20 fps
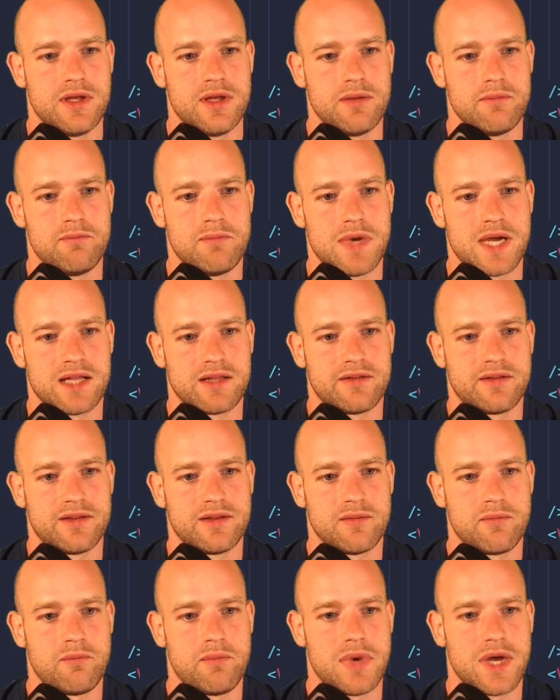math
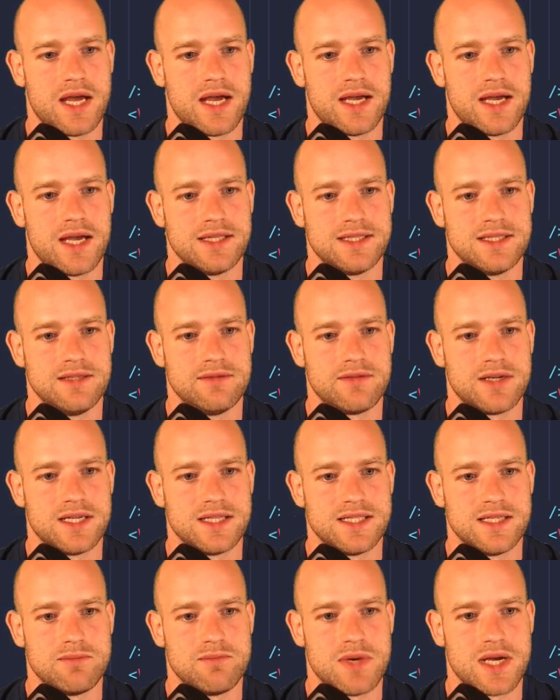pi
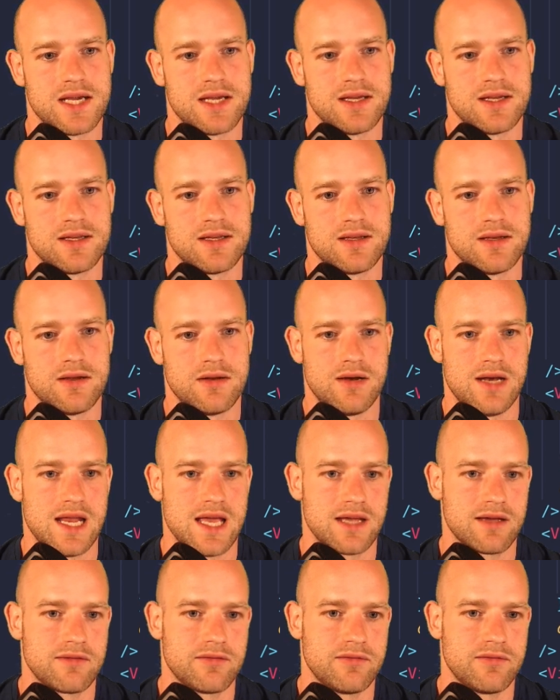divided by
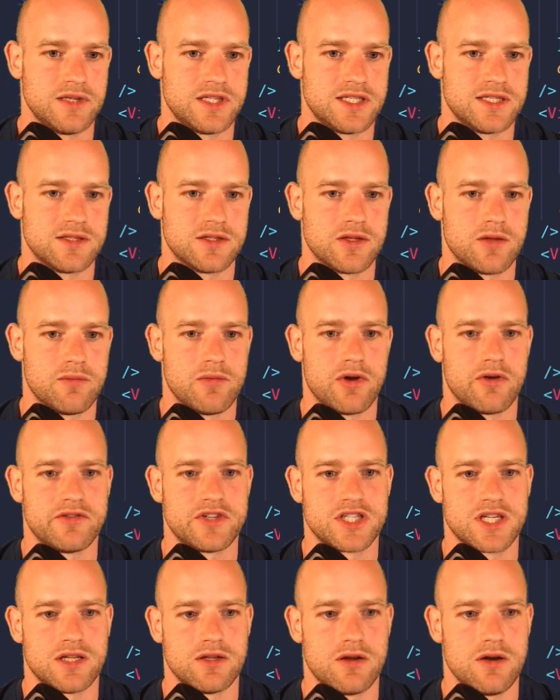length, which is the number of
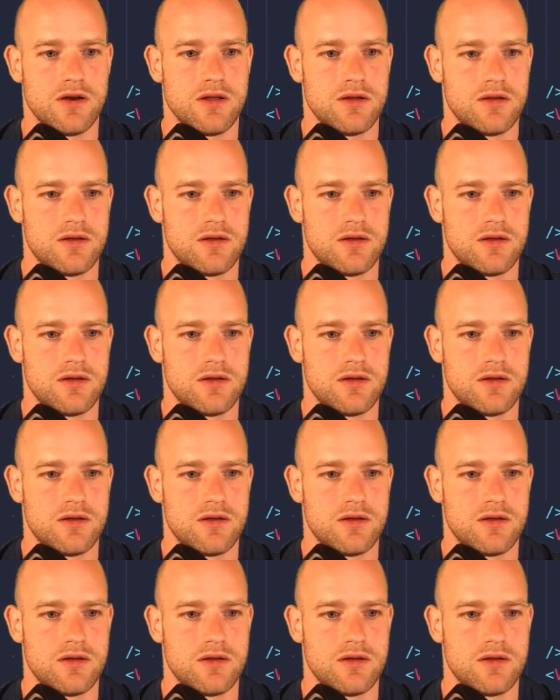channel.